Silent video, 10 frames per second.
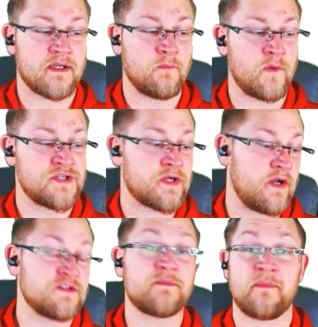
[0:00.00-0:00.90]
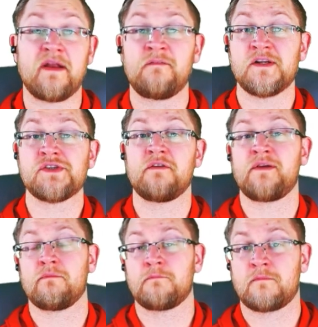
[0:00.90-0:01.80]
which could also be beneficial if
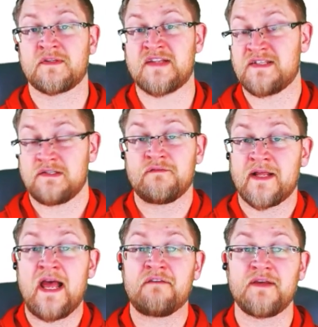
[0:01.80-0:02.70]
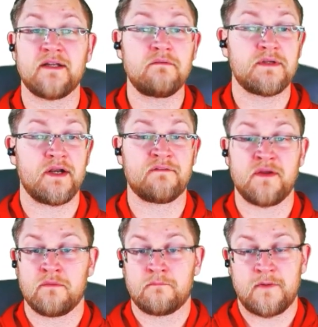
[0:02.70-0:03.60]
you're sensitive to caffeine. If
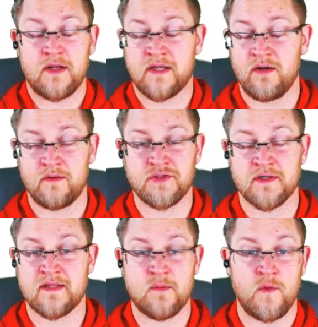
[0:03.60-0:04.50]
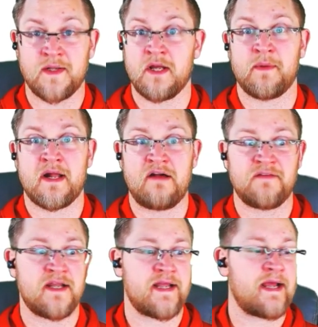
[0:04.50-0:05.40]
you can only drink like 1 cup of
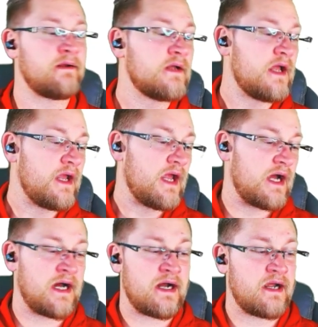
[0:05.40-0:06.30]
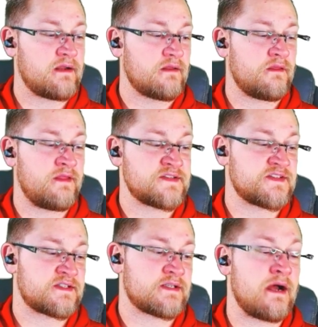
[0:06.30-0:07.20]
coffee a day, this
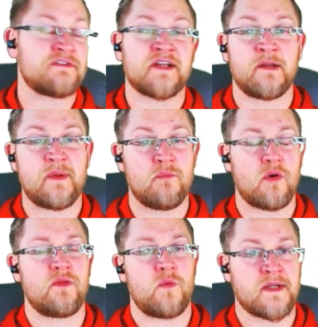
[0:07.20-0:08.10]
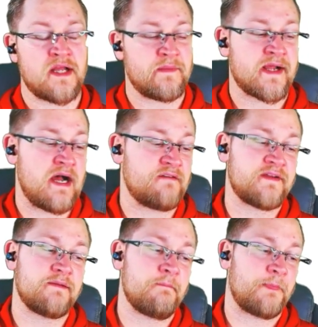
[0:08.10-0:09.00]
is obviously going to be more than 1 cup of
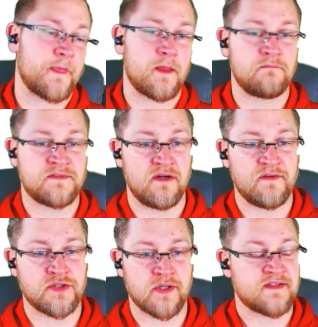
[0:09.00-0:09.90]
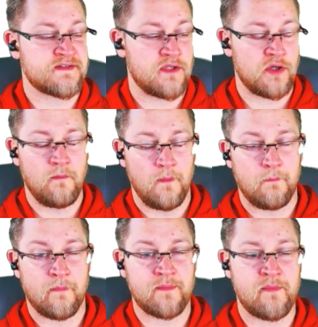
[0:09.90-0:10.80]
coffee. So if you're drinking slow,
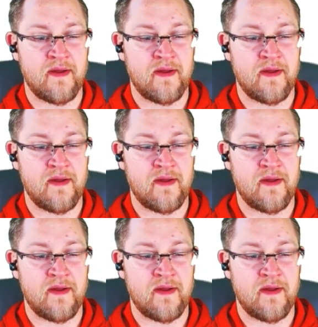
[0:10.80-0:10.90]
might be